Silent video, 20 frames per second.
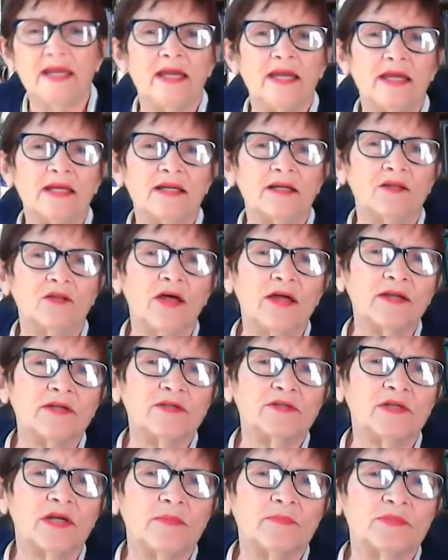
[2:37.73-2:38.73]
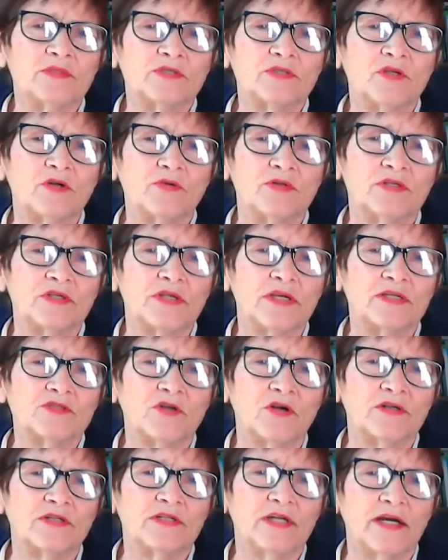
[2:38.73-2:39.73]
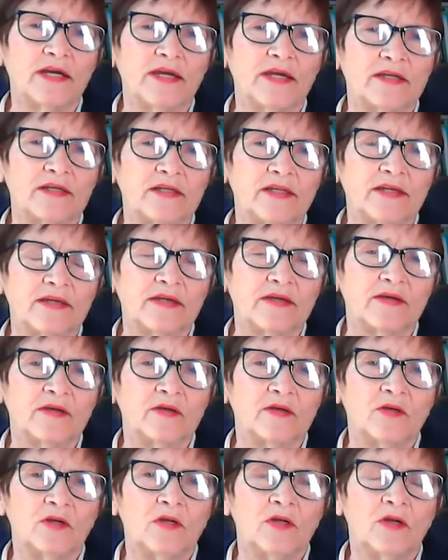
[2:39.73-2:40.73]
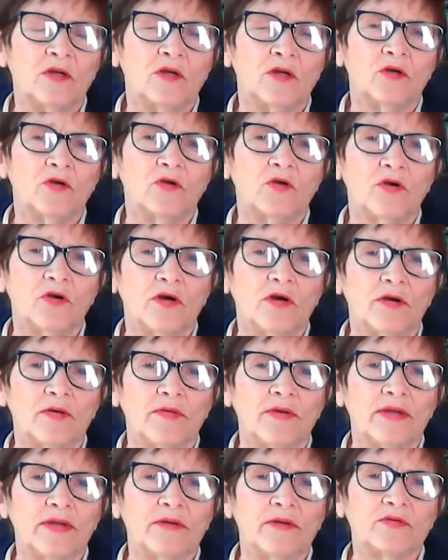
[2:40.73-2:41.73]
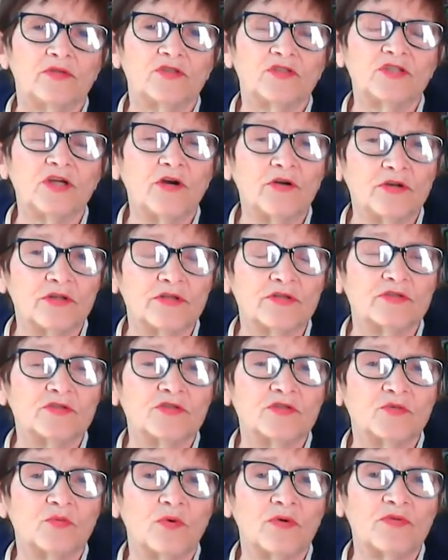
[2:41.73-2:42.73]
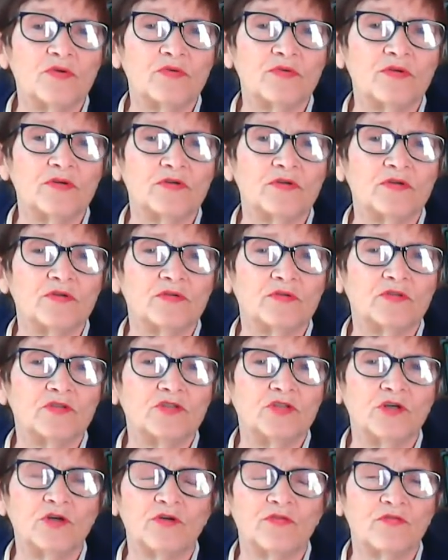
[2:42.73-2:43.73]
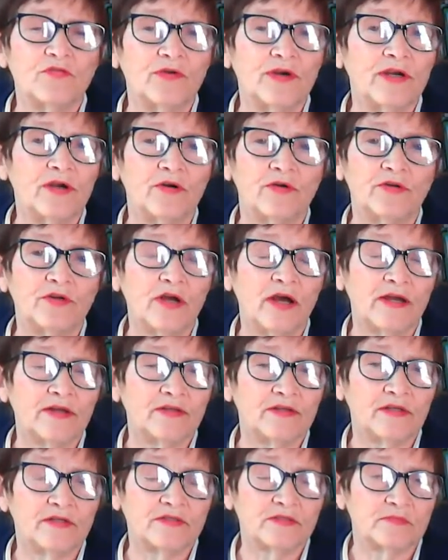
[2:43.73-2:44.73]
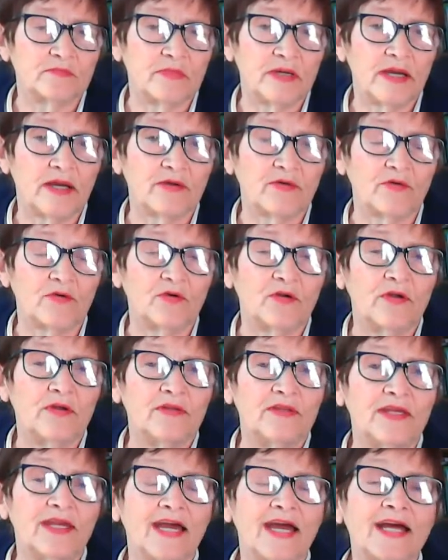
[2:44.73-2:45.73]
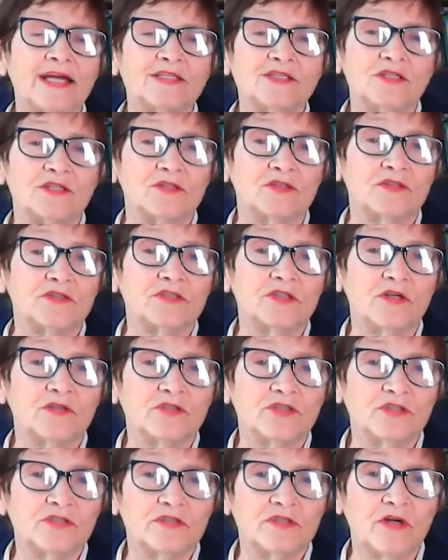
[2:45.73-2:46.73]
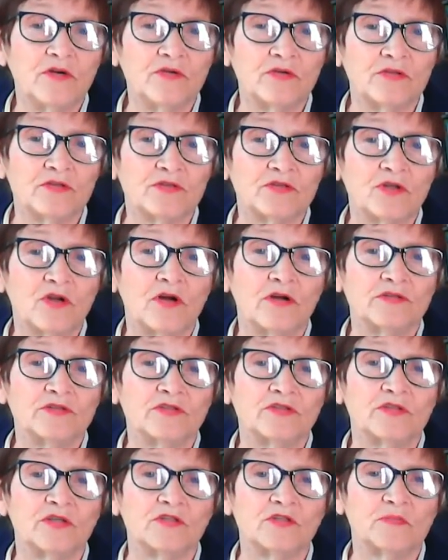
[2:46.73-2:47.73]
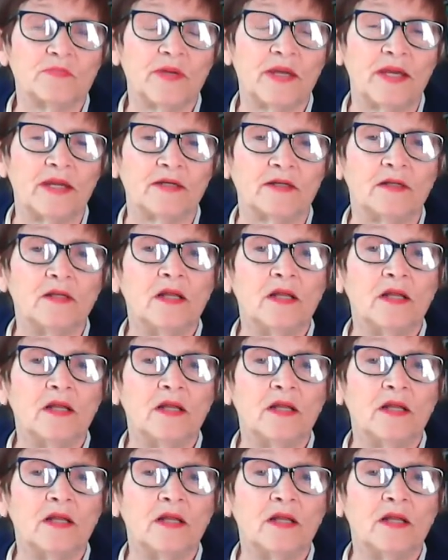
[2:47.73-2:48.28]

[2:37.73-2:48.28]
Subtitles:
And a lot of times, though, it's our diet. Like uh, sodas, whether they're sugar-free or not, doesn't matter. The acid in such sodas causes us pain.